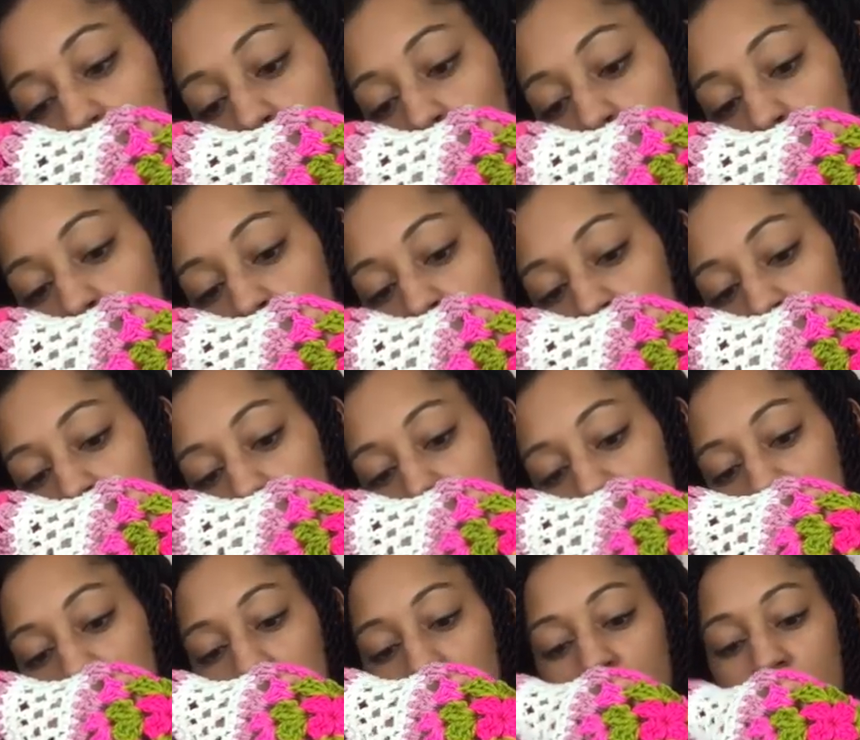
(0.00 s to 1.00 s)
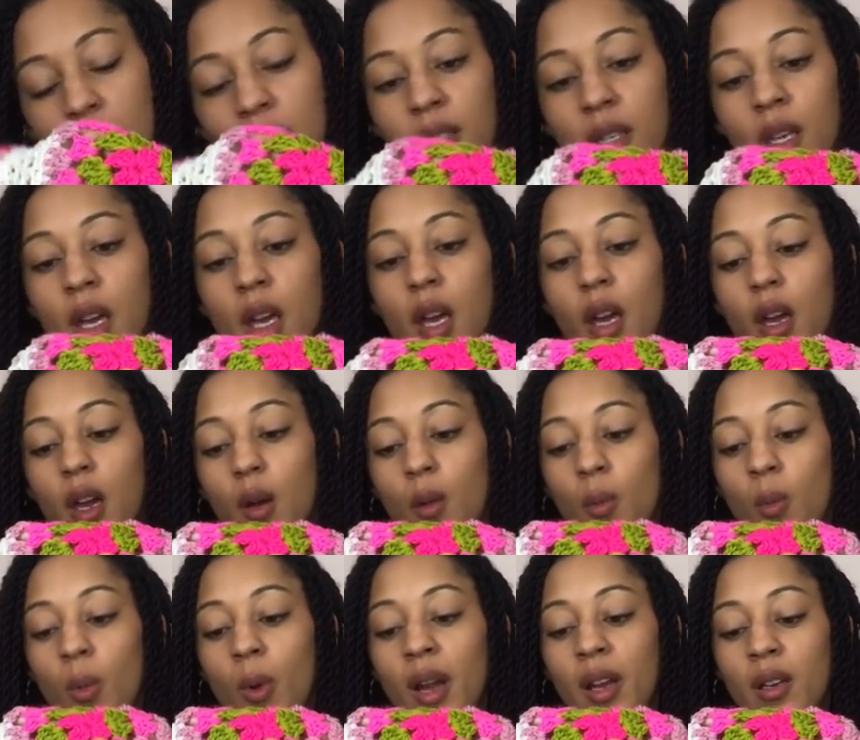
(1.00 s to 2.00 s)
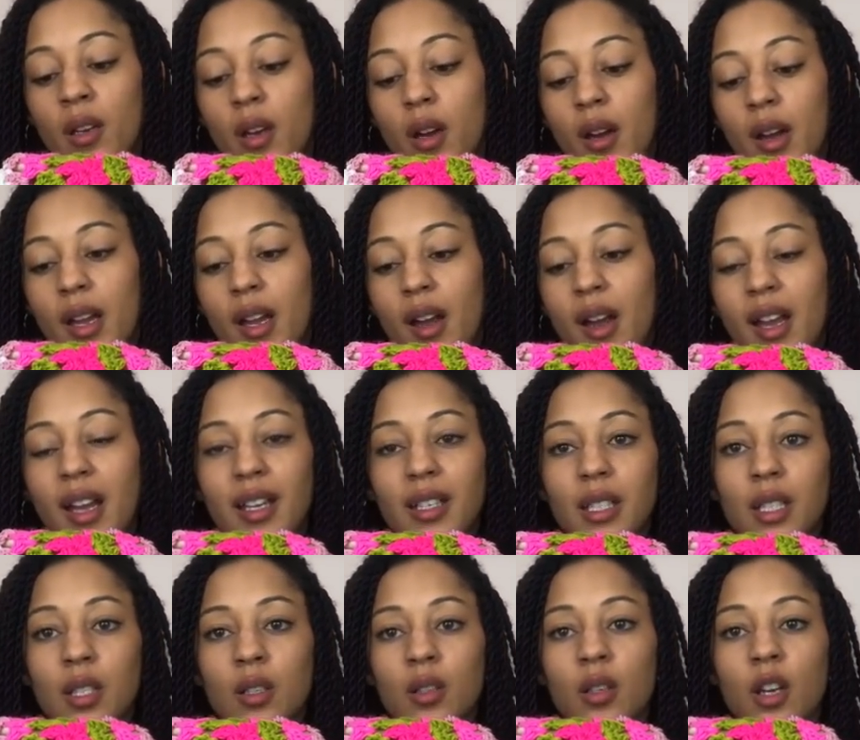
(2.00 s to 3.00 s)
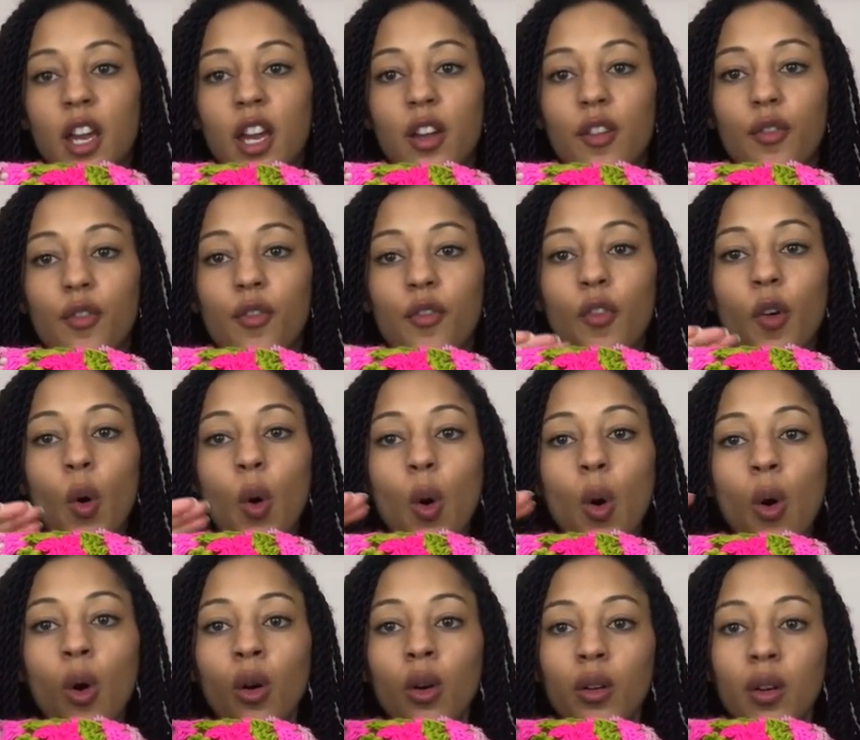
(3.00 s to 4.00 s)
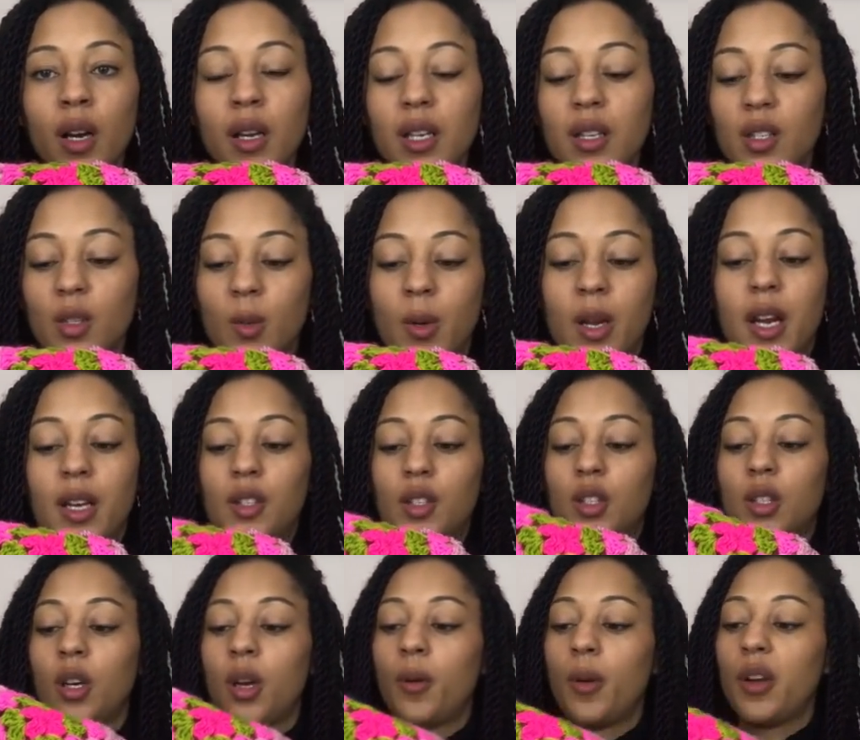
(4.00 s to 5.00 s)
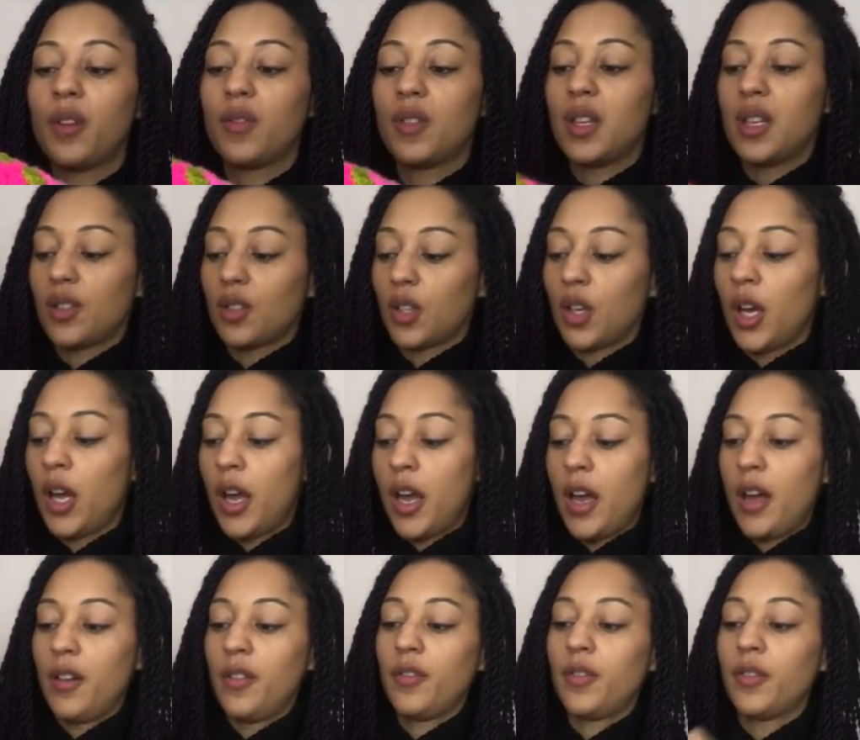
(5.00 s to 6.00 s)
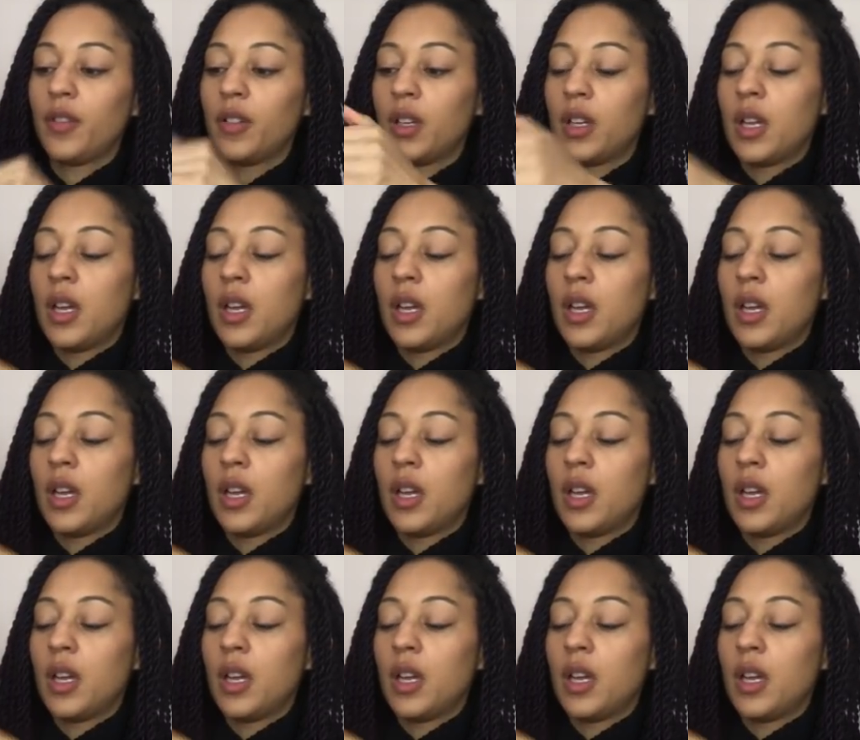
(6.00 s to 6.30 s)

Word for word: One, because when I, I added on like four granny squares to go over this curve,